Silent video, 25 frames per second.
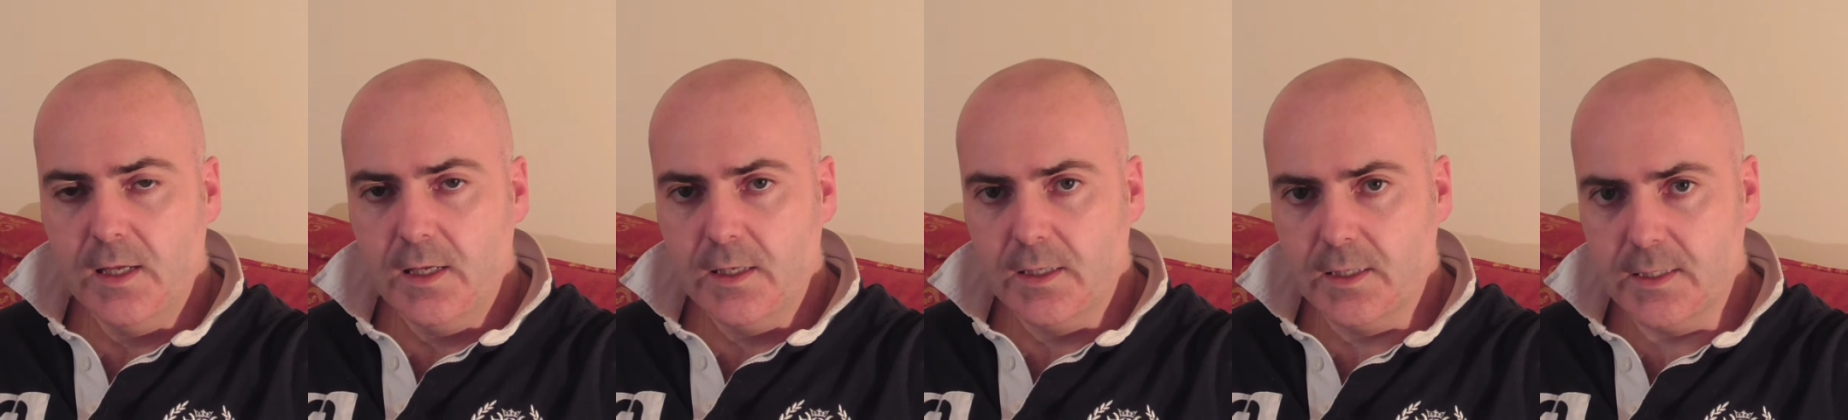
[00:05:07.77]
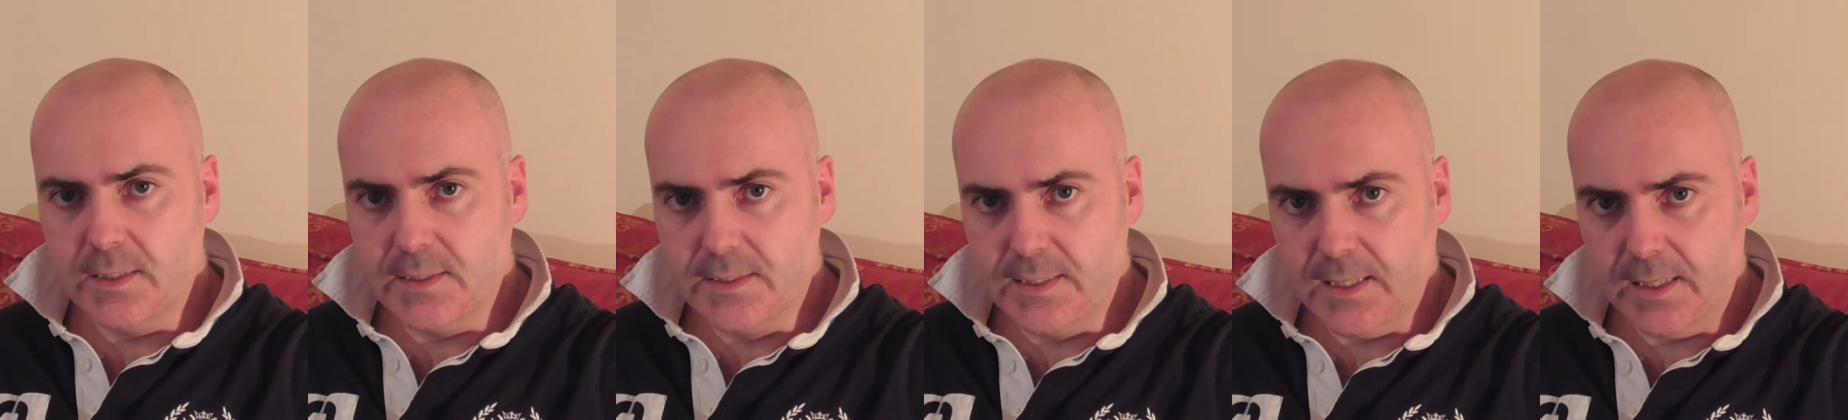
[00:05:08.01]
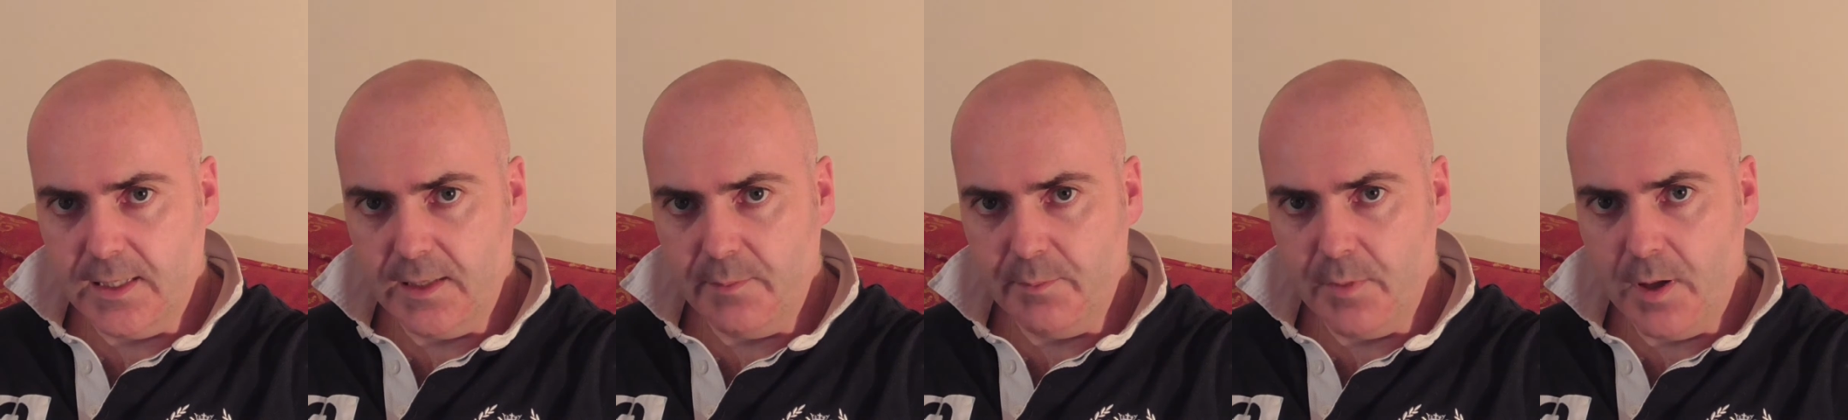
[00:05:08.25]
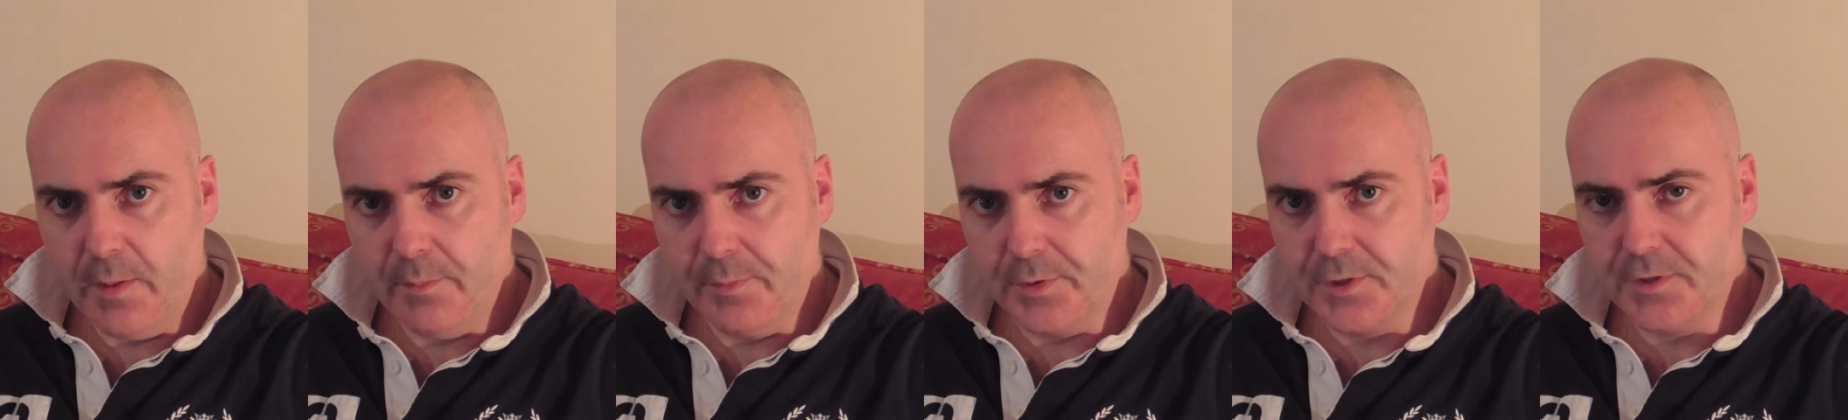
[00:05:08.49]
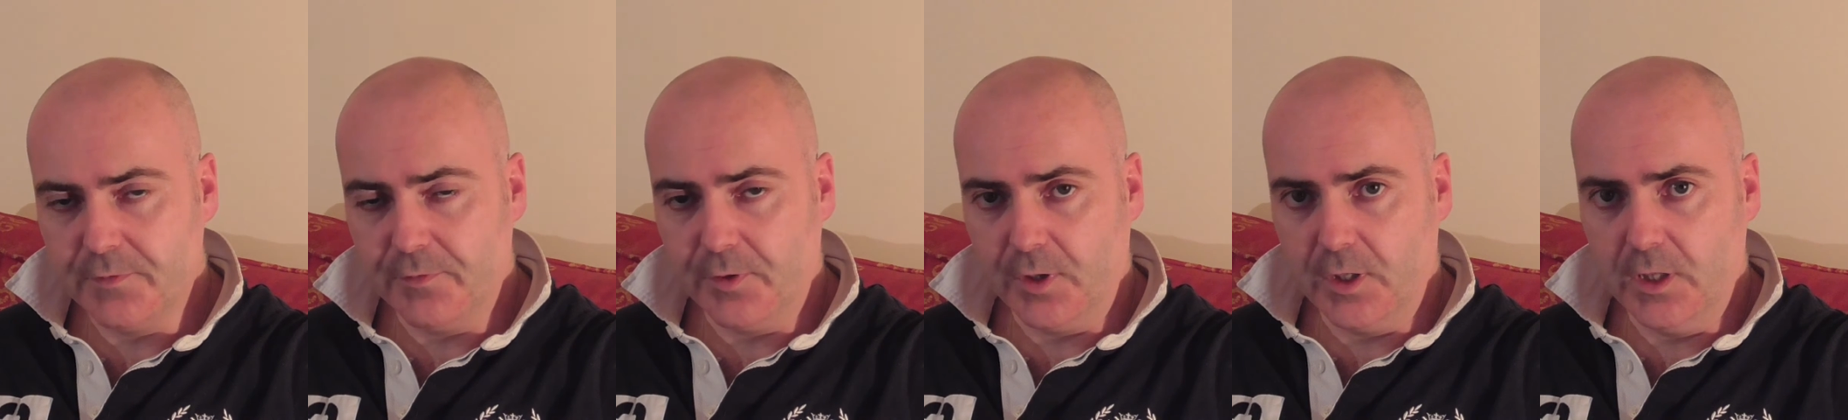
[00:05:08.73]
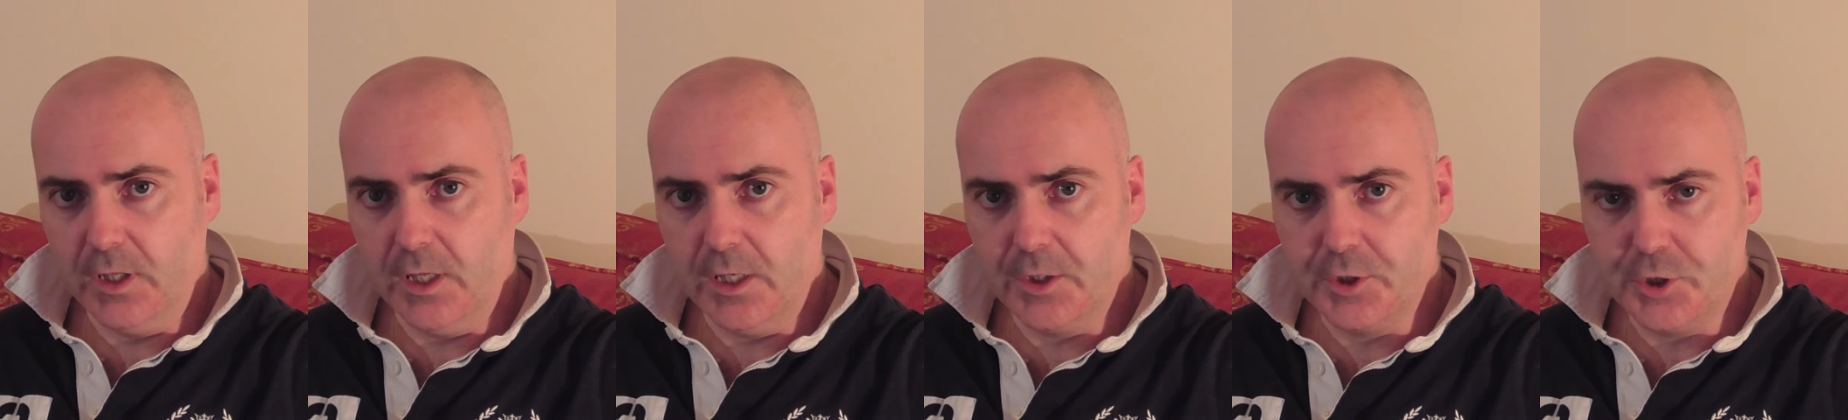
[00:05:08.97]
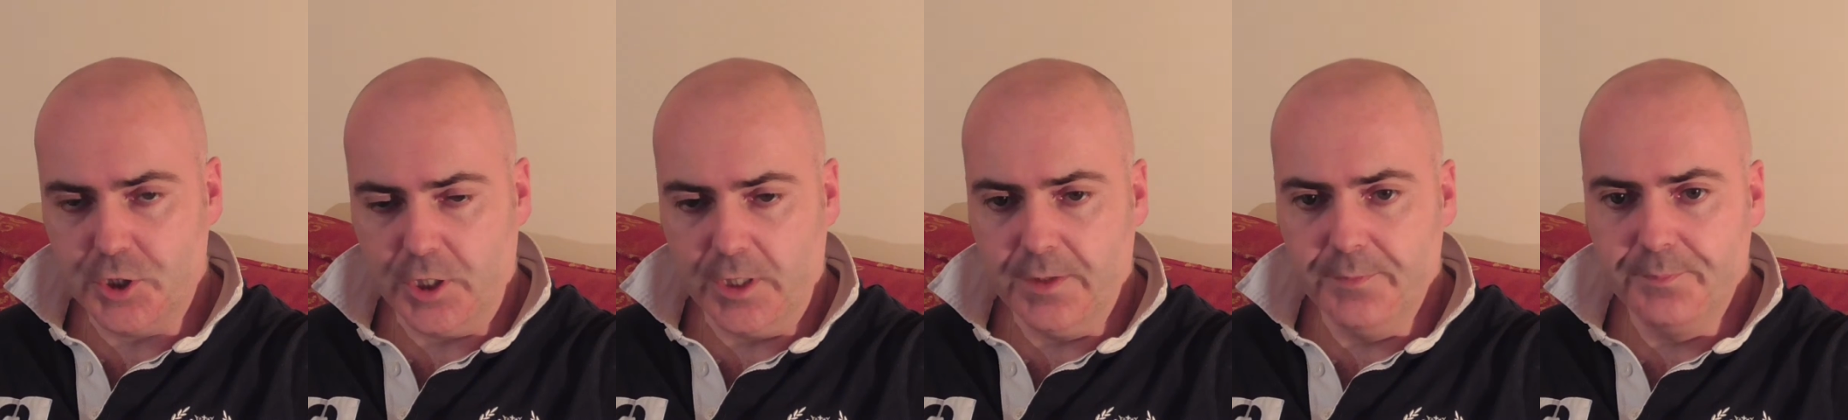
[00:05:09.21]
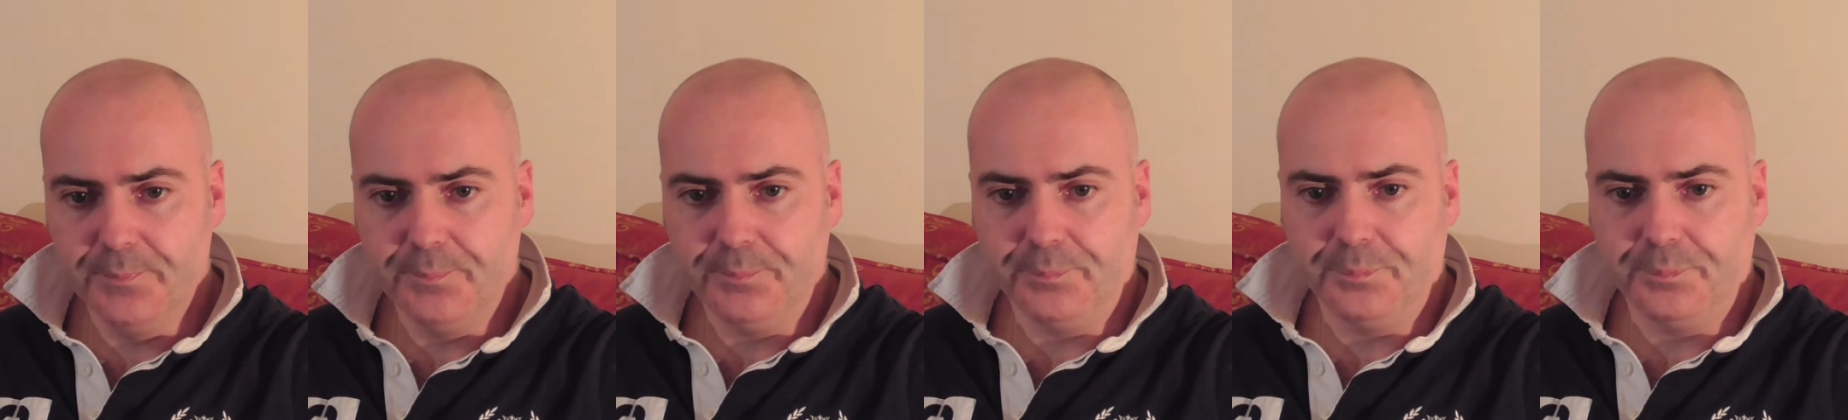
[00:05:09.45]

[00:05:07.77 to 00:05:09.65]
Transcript: containing members of the clergy,